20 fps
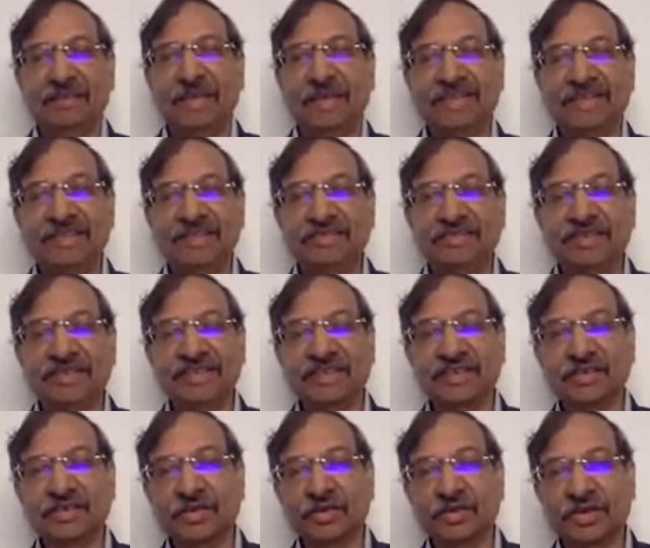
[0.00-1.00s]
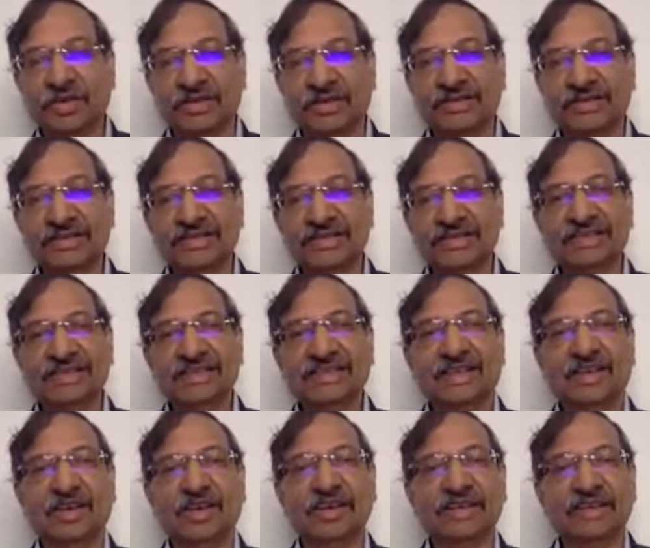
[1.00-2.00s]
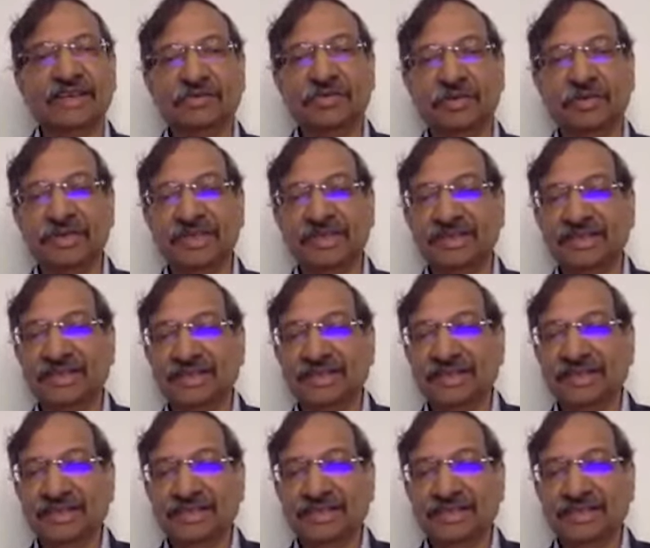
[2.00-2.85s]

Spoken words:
imagine what can go wrong. This all comes from a